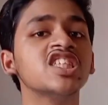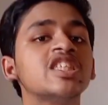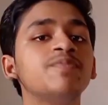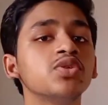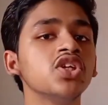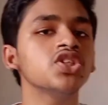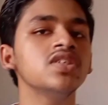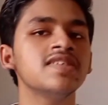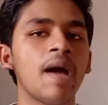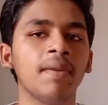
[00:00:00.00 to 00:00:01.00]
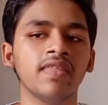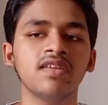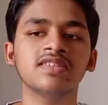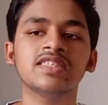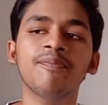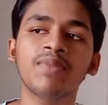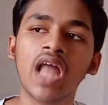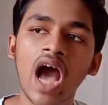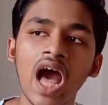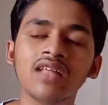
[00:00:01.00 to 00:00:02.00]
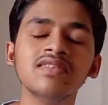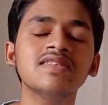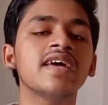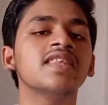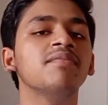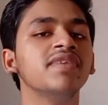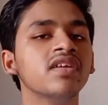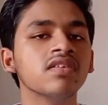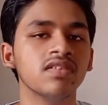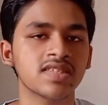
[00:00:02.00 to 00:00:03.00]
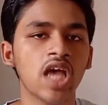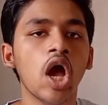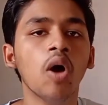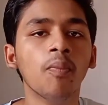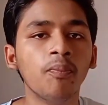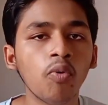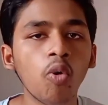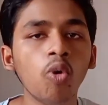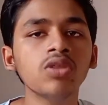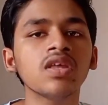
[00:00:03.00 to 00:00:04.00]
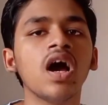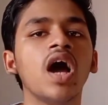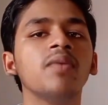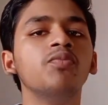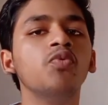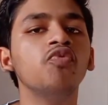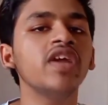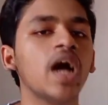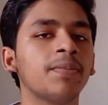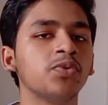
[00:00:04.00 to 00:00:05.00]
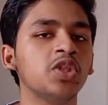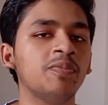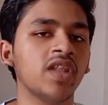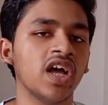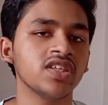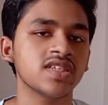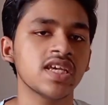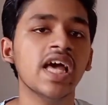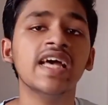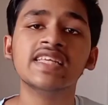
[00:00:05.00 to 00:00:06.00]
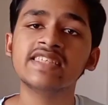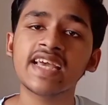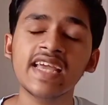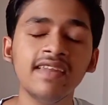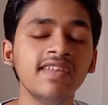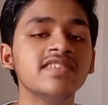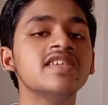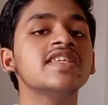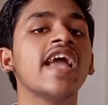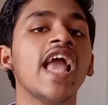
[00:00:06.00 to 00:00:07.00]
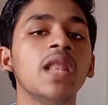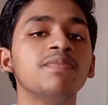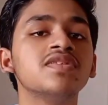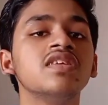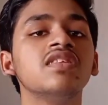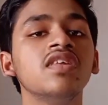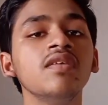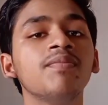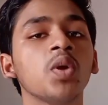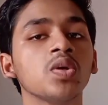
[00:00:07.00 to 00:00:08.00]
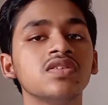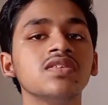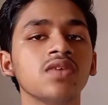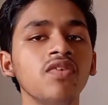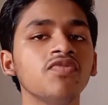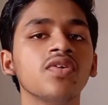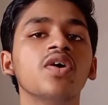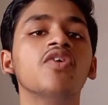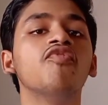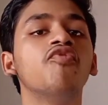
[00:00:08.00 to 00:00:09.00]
transportation is happening. There is the plants and the minerals, both are moving up to the plant. Second is it helps in the process of